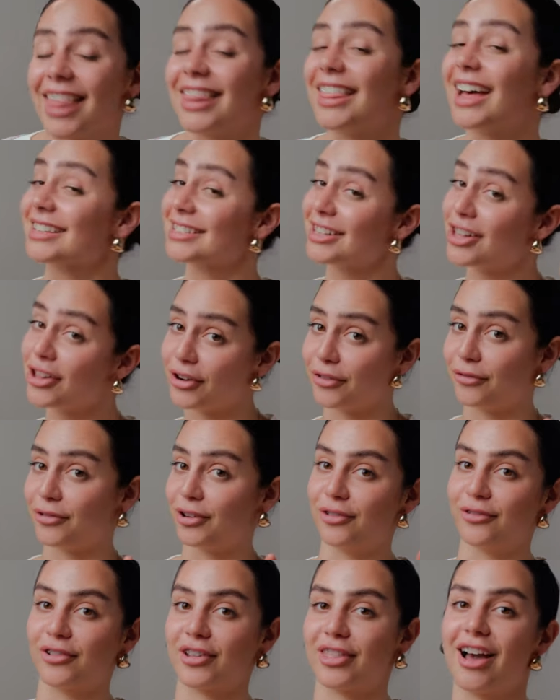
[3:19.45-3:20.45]
That's a little
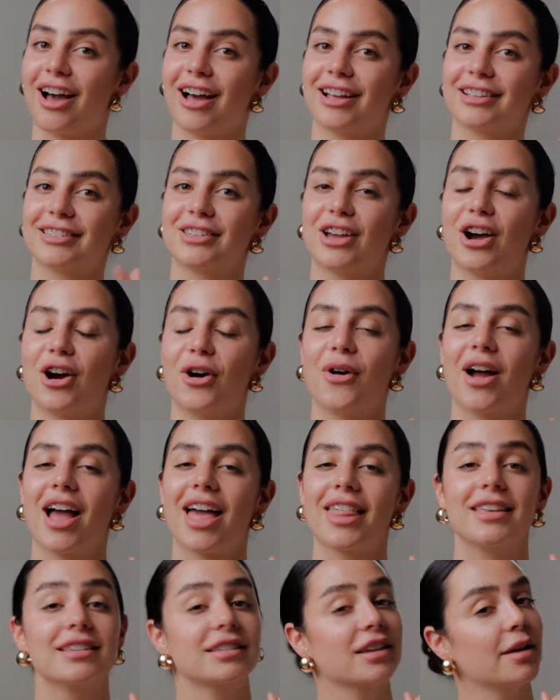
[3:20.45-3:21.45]
food for thought. So,
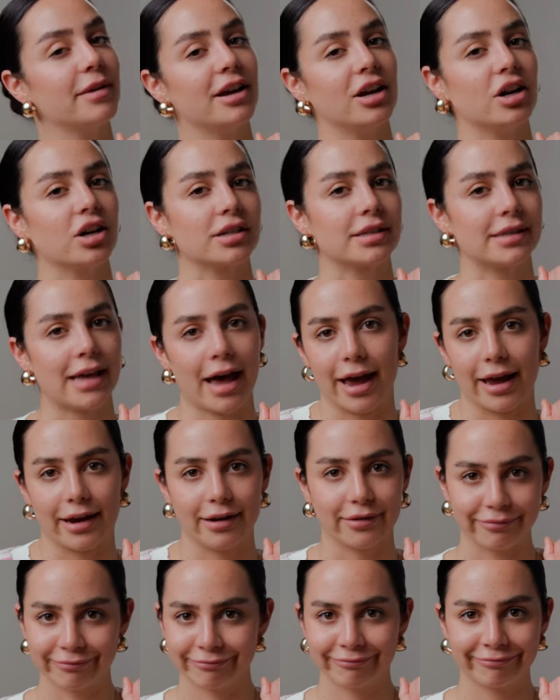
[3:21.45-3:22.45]
this could be your
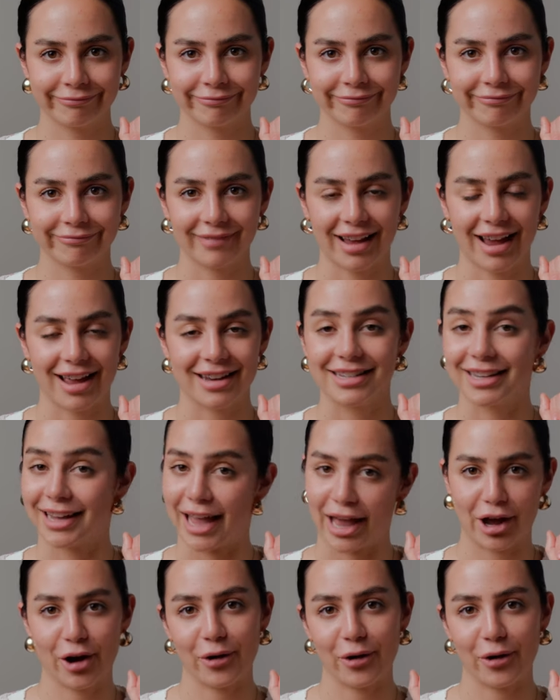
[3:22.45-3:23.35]
sign to get